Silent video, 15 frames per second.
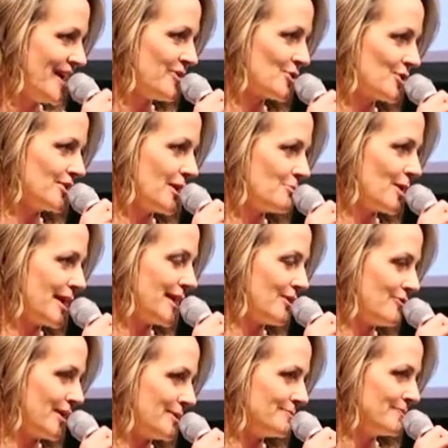on their alumni
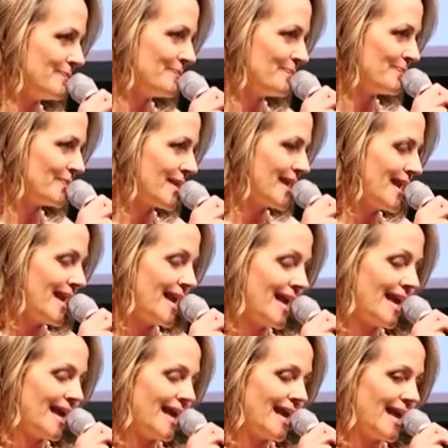giving.
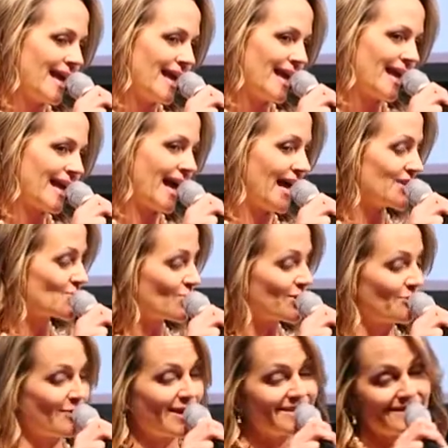Guys,
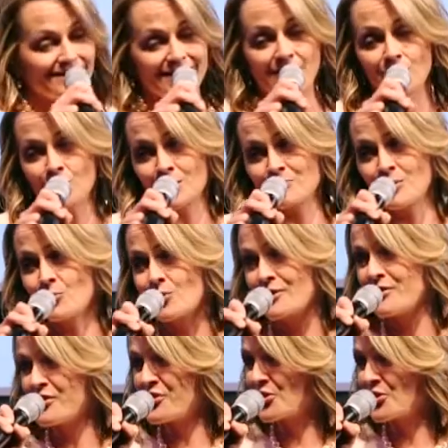we're an amazing network, but we're at